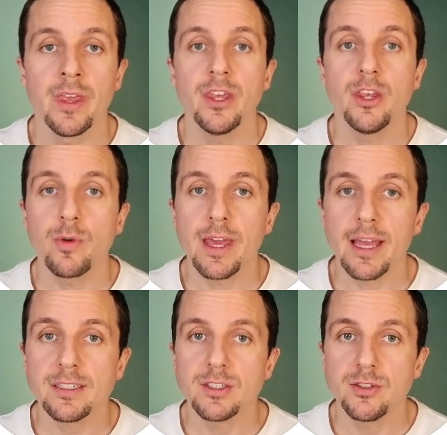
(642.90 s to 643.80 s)
You
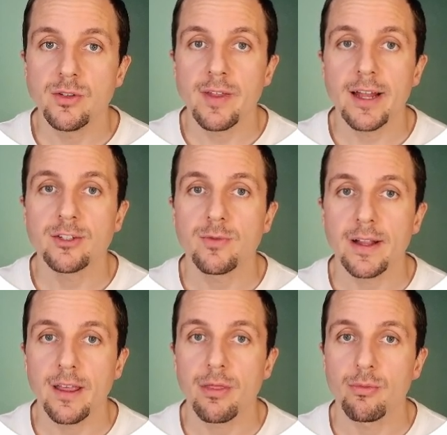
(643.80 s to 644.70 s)
can't do that
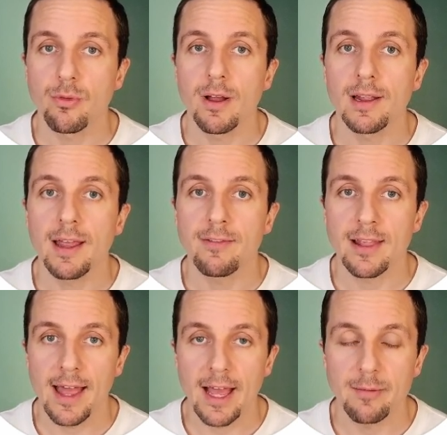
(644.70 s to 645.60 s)
directly through
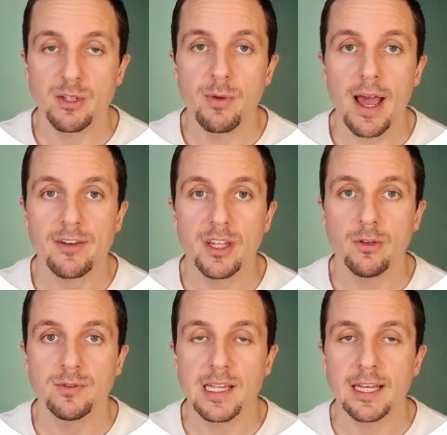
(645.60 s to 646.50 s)
ElevenLabs. You have to
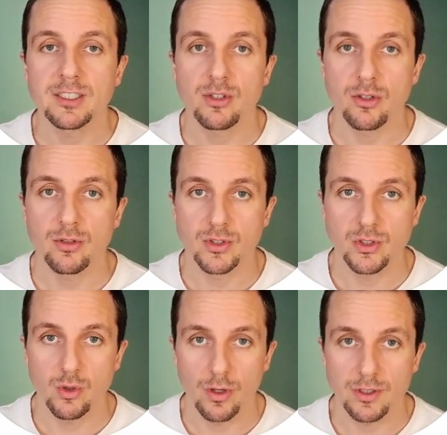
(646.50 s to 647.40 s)
use an external
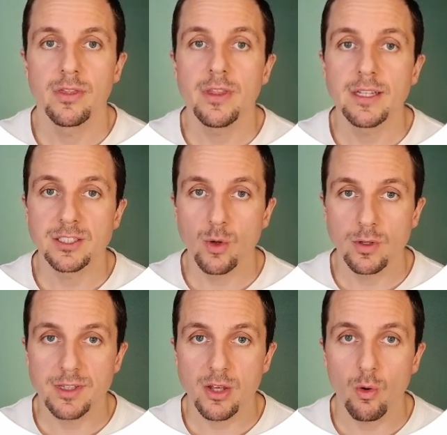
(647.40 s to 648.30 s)
source. The
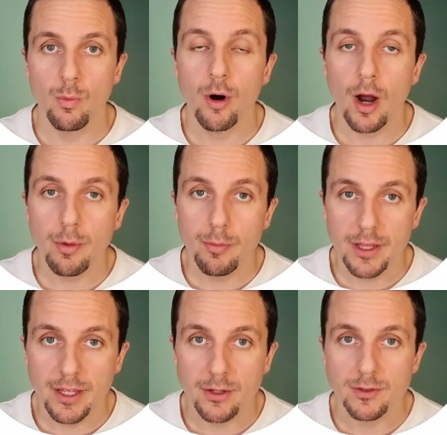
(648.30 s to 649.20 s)
source that you will probably
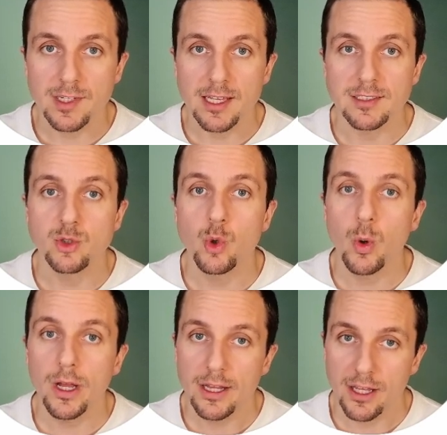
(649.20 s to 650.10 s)
use is
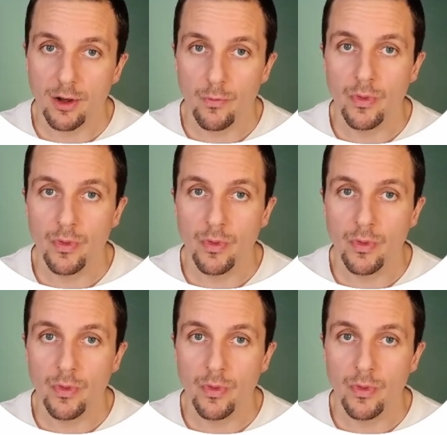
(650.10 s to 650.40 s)
Twilio.